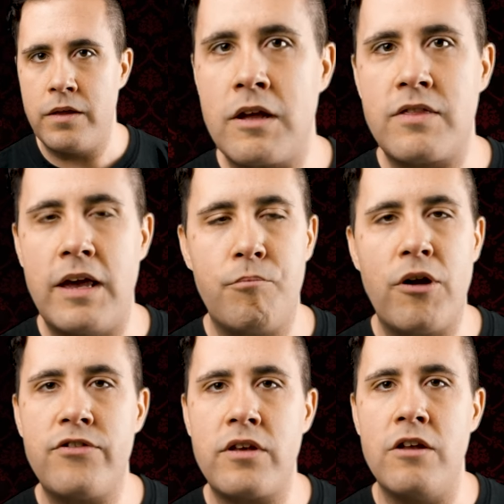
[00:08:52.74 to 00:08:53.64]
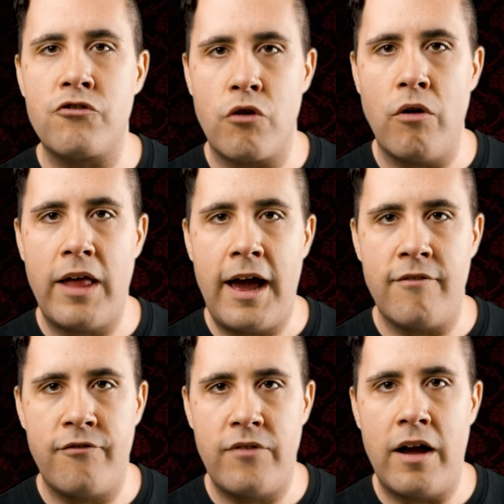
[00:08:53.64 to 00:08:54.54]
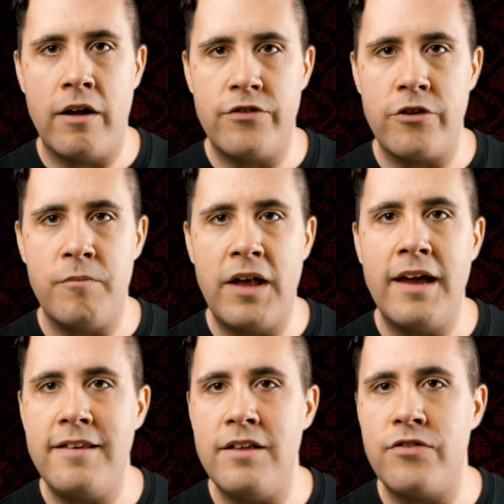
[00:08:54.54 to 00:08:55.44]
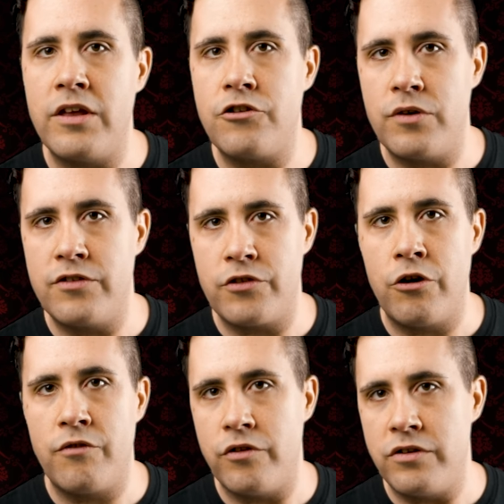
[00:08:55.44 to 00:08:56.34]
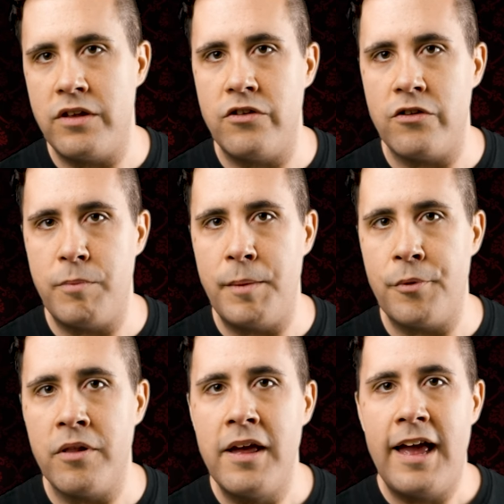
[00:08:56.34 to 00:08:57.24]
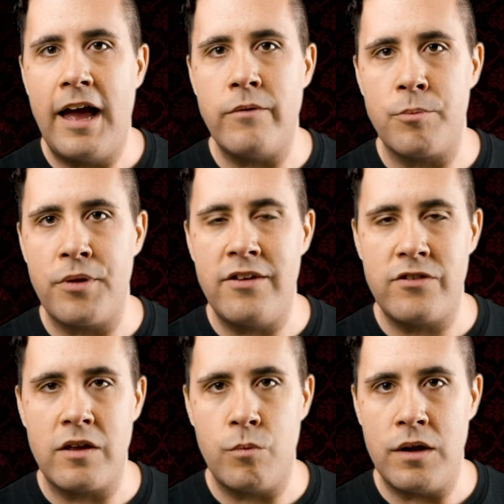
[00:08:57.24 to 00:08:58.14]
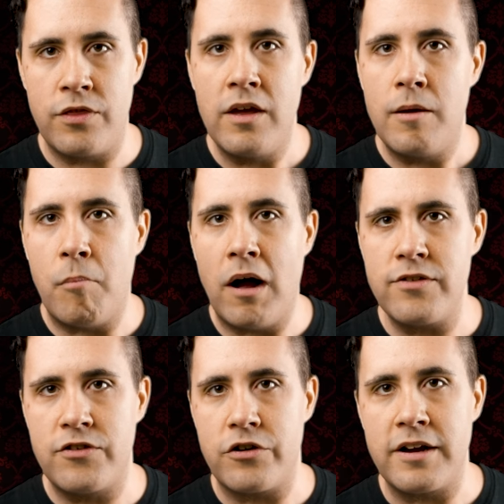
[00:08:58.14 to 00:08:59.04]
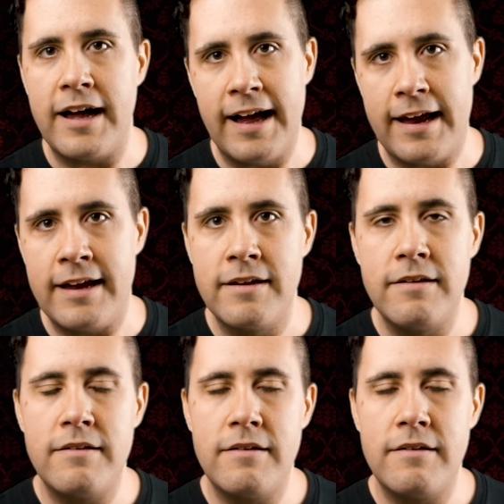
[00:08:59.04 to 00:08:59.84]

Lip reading: Like, they pressed Control F on some 19th century slur for indigenous people and replaced it with monster guy.